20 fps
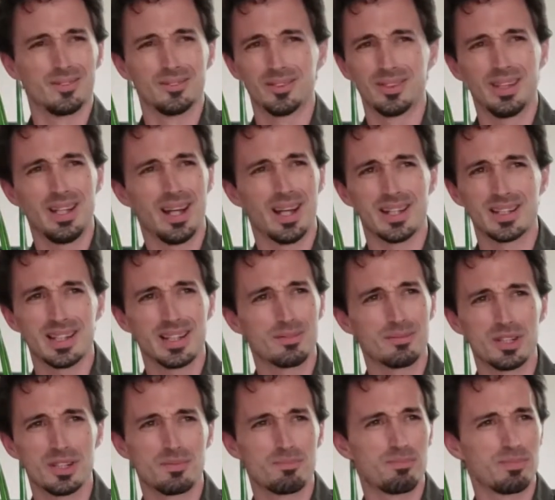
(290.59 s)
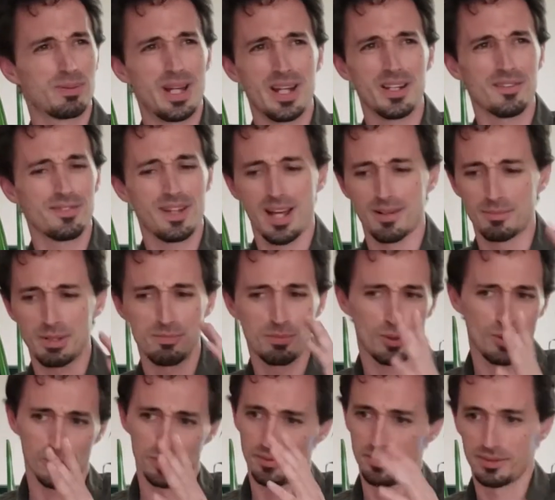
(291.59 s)
it's just plant your flag, be
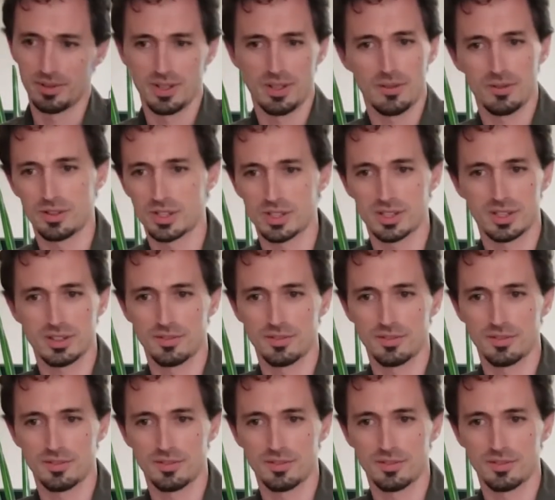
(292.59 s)
bold, just